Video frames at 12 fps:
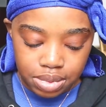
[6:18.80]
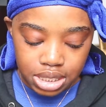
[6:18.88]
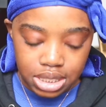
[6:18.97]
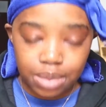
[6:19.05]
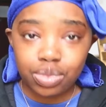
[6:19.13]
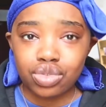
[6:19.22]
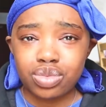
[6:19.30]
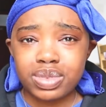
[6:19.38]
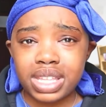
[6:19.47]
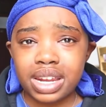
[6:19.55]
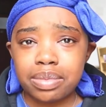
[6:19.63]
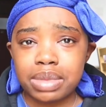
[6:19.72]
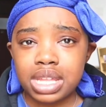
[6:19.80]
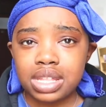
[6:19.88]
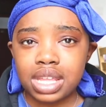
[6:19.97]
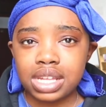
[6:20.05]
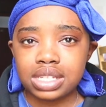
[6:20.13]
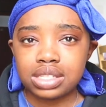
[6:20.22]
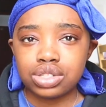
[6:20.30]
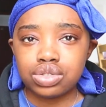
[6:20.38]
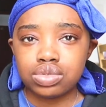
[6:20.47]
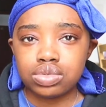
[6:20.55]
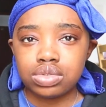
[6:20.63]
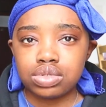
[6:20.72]
there's some groups that I'm in that
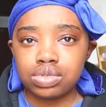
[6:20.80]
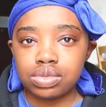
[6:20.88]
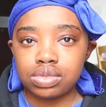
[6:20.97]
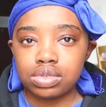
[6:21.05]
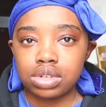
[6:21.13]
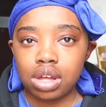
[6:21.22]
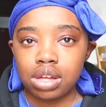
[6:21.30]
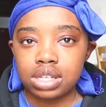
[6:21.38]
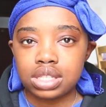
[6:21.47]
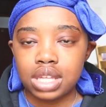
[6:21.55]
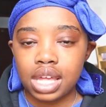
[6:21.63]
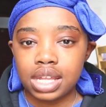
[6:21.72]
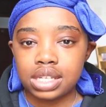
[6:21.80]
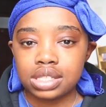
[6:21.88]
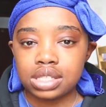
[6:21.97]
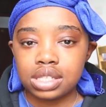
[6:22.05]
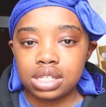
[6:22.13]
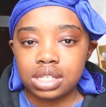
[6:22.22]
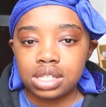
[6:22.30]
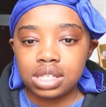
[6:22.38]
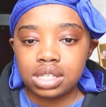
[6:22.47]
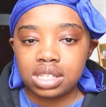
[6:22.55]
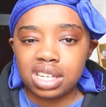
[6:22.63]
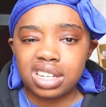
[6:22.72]
use Google Docs, and
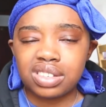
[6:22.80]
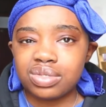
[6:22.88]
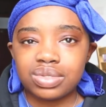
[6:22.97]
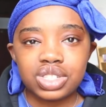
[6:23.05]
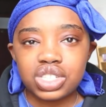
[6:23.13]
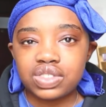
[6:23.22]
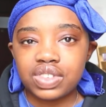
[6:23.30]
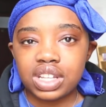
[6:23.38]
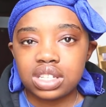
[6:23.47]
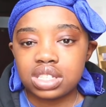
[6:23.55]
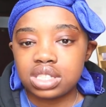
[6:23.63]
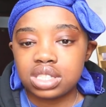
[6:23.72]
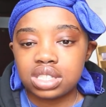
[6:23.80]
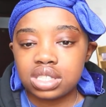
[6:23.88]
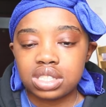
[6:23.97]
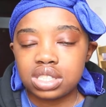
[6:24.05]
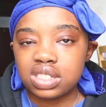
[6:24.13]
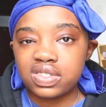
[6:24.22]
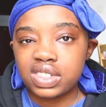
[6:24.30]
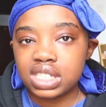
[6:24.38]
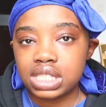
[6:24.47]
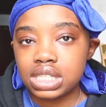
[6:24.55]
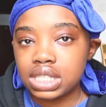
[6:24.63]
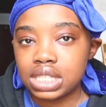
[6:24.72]
I don't know, it just felt
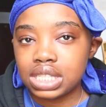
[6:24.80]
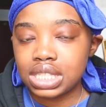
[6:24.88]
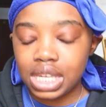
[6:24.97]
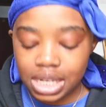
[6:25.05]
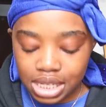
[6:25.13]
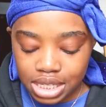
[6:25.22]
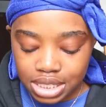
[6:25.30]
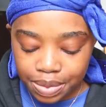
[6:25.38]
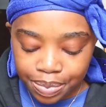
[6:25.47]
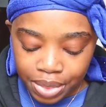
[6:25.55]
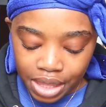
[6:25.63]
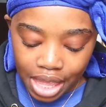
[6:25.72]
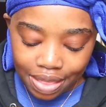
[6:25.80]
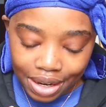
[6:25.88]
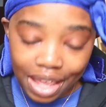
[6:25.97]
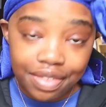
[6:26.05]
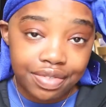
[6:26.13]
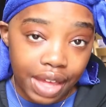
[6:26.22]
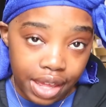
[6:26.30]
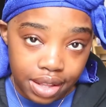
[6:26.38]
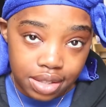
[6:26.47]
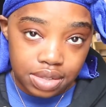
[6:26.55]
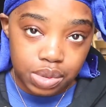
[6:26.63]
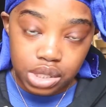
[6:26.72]
easier just getting it. And then I have
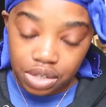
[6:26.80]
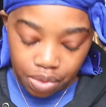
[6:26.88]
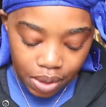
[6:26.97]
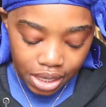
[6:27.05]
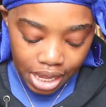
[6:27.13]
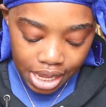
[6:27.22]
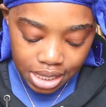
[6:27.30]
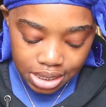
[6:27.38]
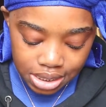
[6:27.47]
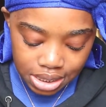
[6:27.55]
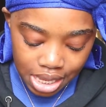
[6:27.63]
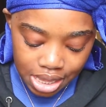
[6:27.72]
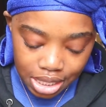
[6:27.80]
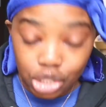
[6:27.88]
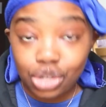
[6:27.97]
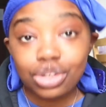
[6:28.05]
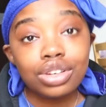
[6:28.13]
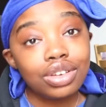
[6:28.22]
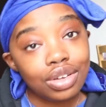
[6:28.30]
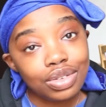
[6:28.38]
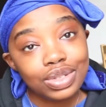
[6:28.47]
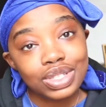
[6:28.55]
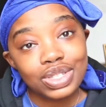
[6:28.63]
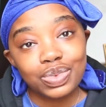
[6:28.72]
Files, which everyone has, and then
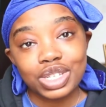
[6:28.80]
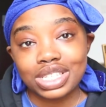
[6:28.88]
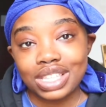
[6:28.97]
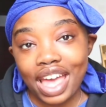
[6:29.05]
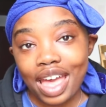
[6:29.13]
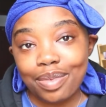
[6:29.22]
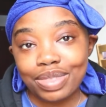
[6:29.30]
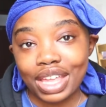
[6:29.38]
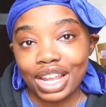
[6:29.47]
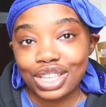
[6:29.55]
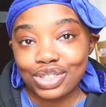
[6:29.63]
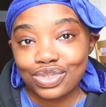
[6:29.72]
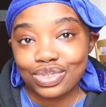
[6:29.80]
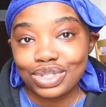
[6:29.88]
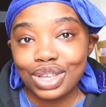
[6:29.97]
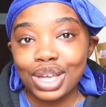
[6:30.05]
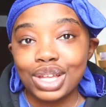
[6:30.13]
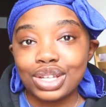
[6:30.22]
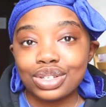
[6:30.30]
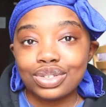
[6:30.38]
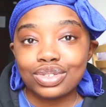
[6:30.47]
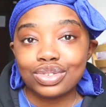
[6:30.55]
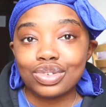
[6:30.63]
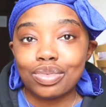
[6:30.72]
GoodNotes, which is the app that I use
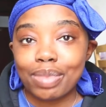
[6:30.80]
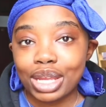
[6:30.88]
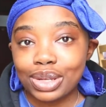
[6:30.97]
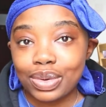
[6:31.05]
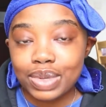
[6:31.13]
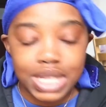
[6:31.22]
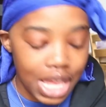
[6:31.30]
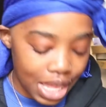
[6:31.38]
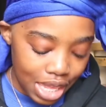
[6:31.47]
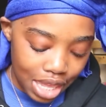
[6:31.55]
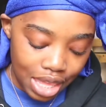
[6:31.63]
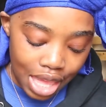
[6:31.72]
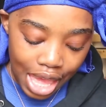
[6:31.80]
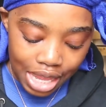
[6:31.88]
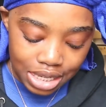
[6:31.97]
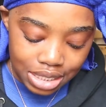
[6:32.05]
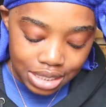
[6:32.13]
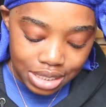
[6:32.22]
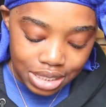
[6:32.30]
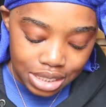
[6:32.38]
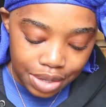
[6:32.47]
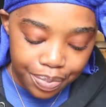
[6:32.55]
to do my note taking. And